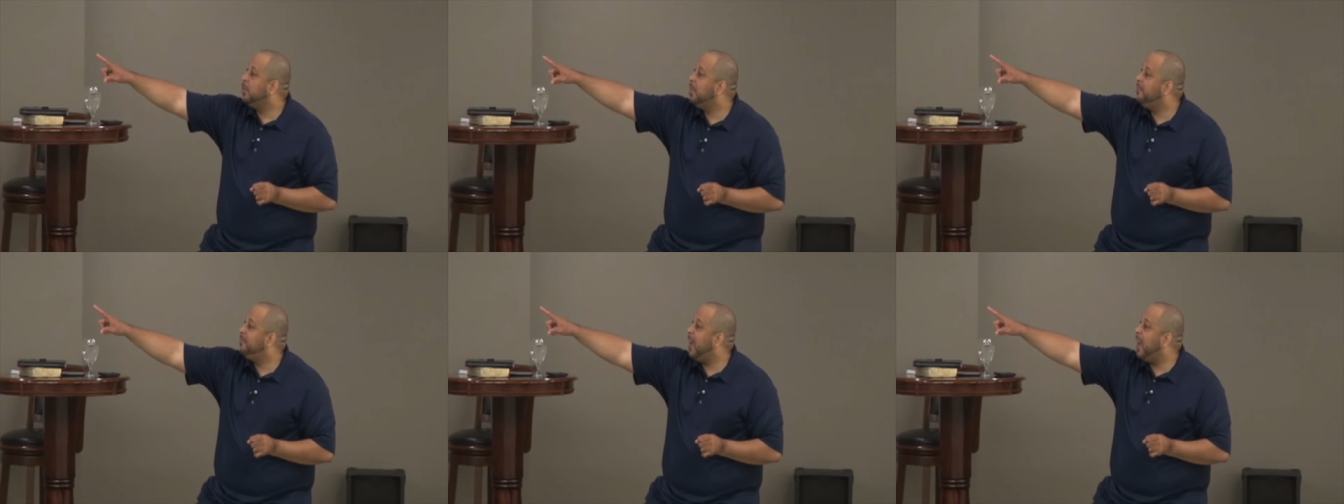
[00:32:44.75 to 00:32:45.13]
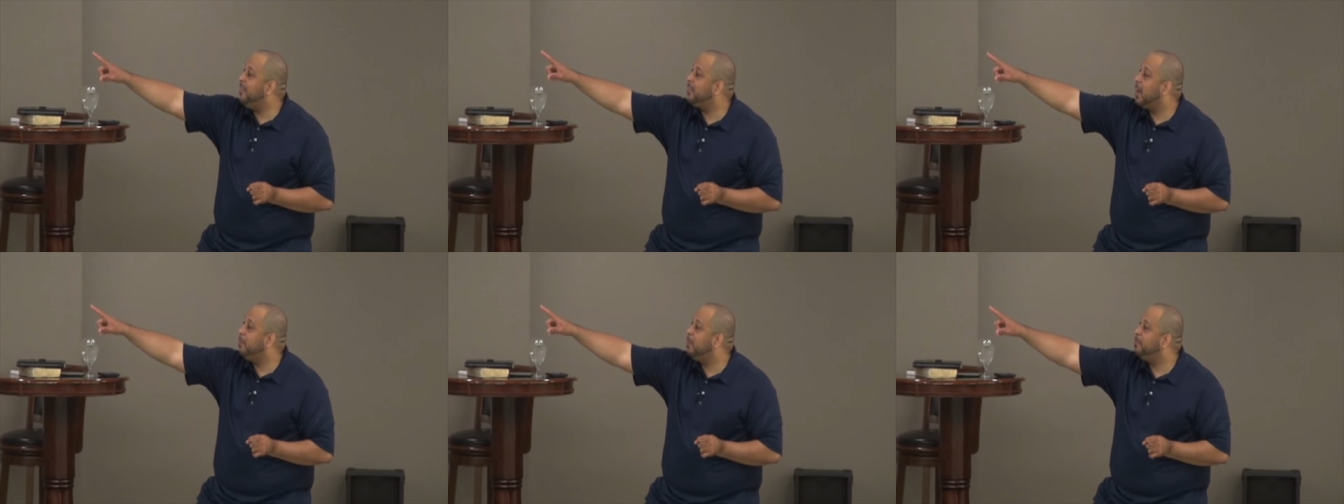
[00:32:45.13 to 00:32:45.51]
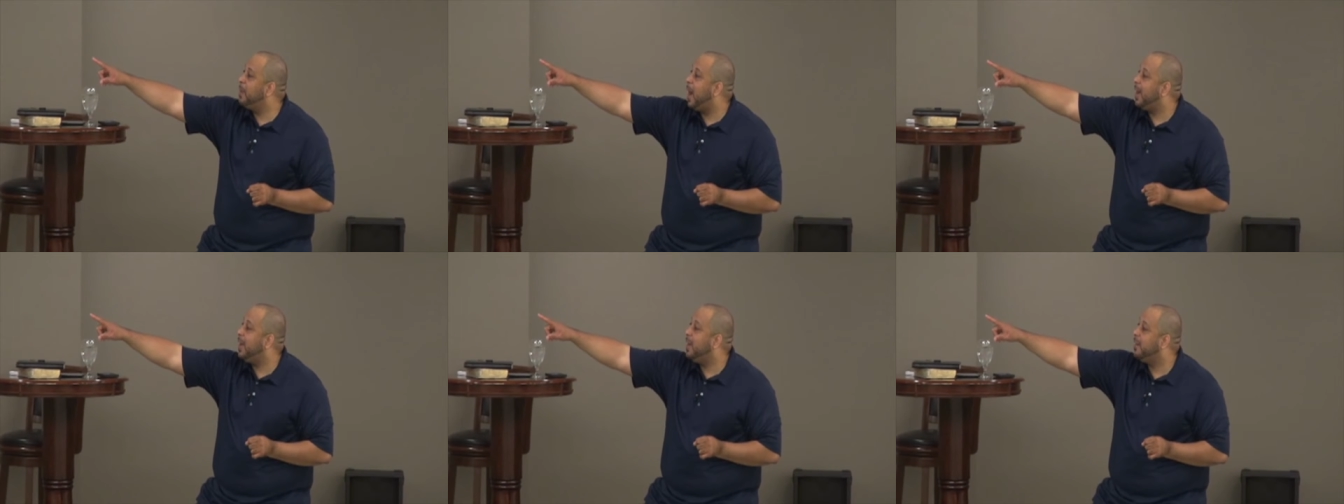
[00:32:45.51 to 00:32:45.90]
then faith cometh
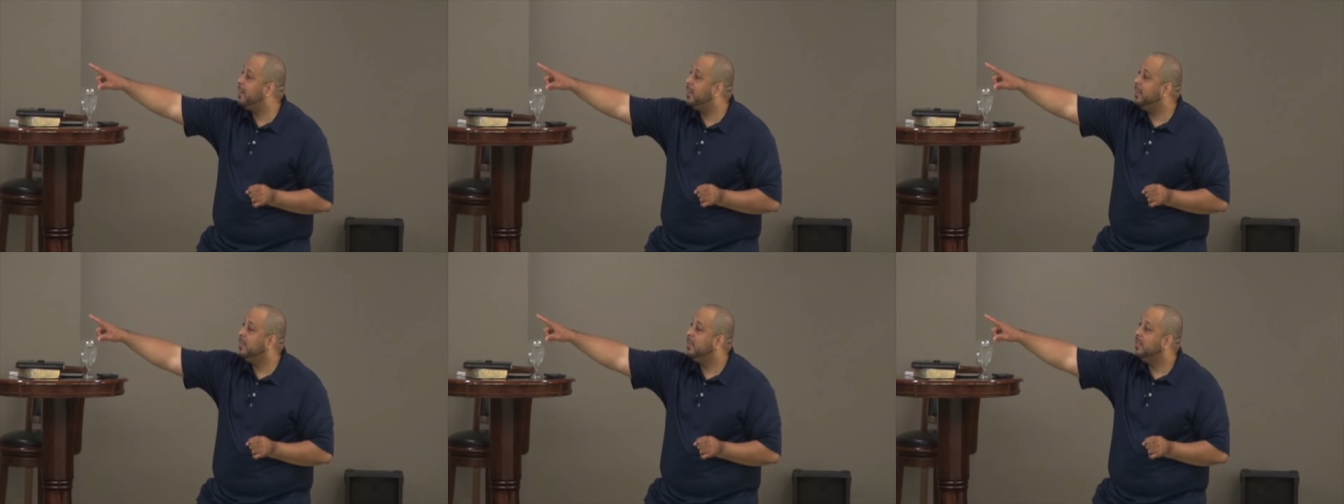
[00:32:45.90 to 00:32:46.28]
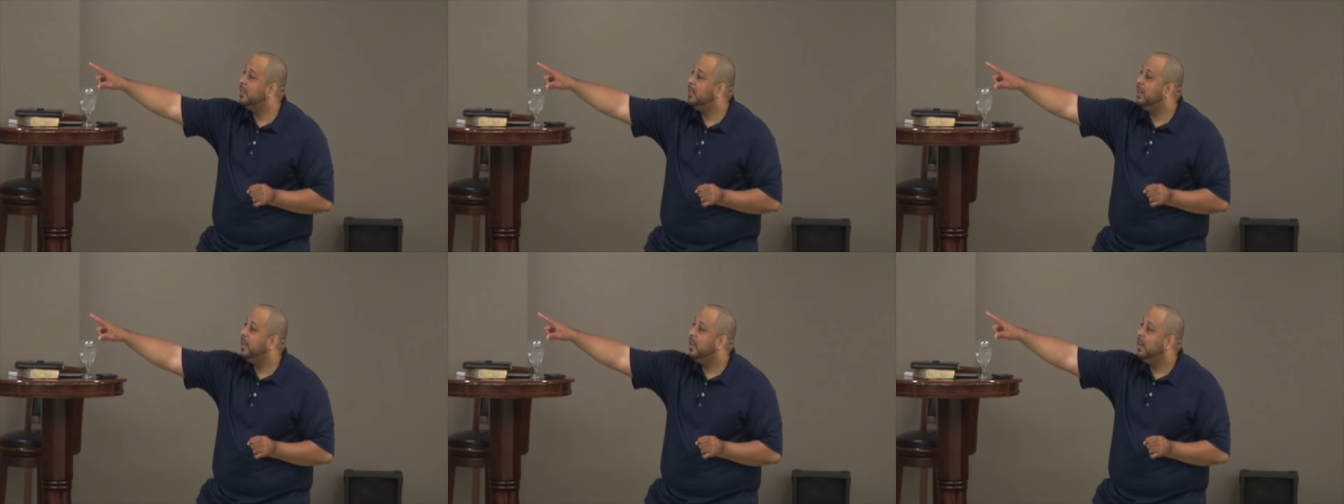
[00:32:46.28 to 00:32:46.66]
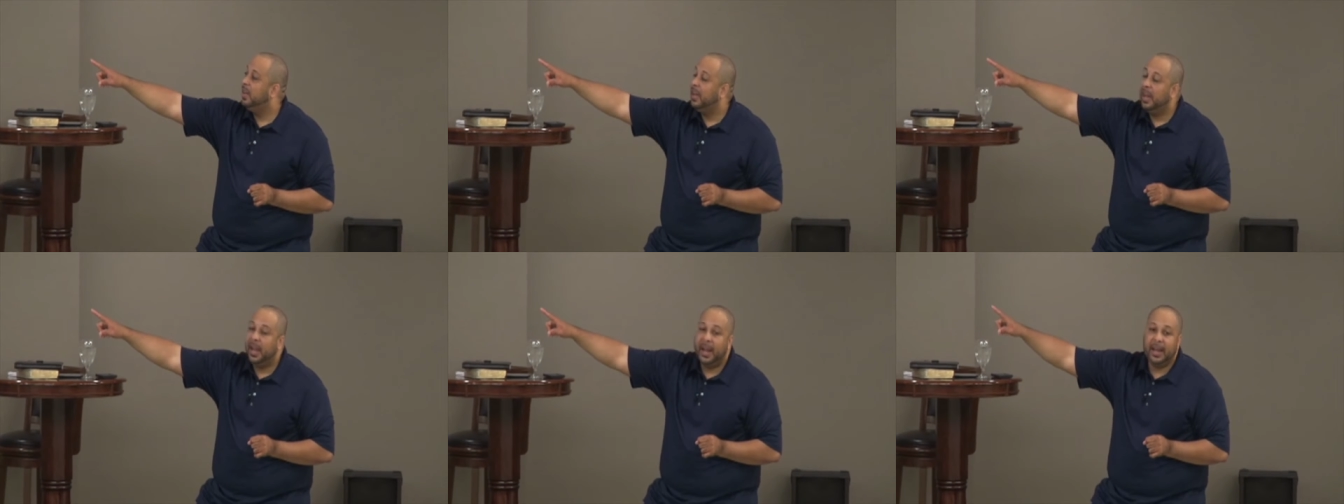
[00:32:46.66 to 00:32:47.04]
by hearing,
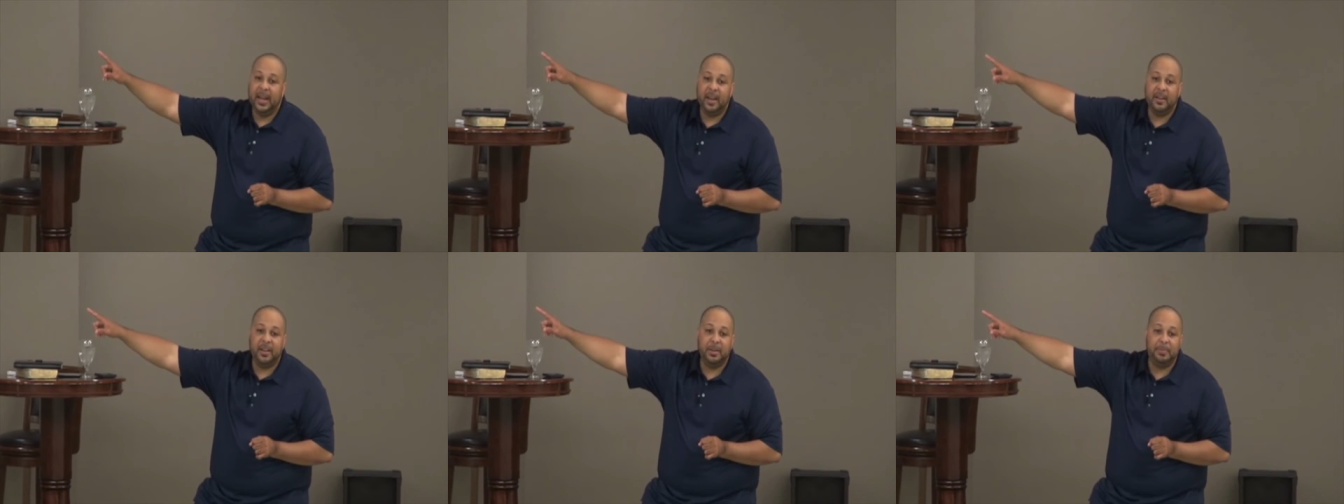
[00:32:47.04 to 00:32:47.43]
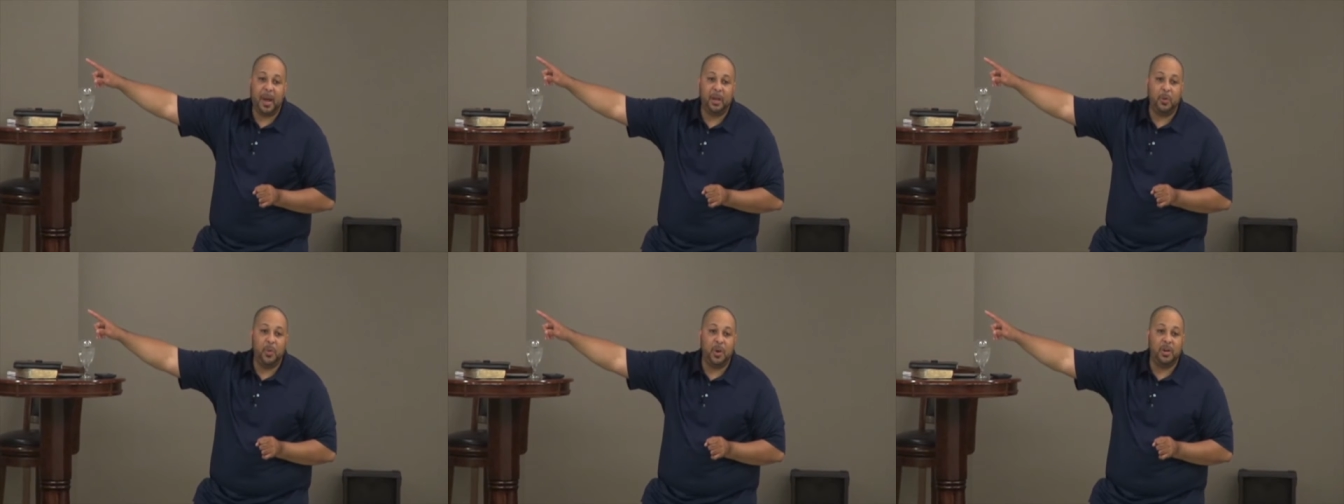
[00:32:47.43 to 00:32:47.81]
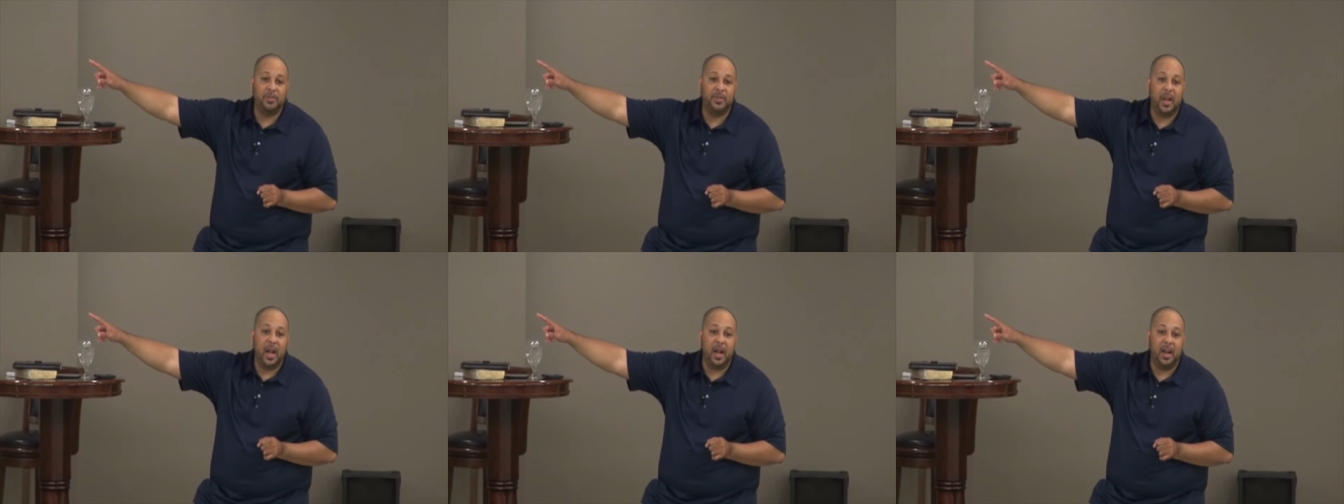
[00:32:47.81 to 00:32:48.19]
and hearing by the word
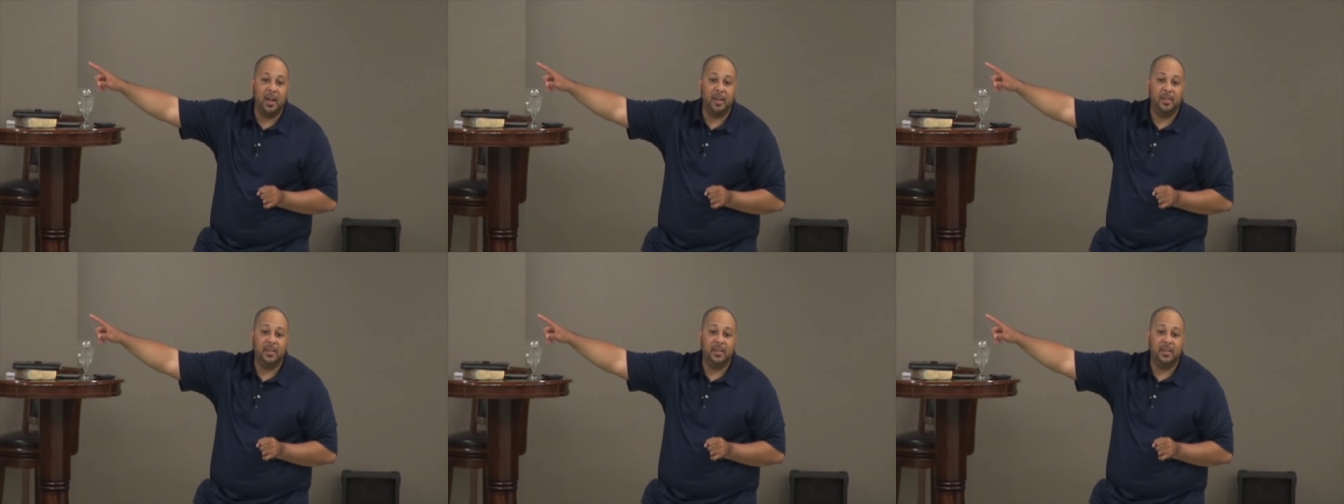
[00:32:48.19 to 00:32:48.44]
of God.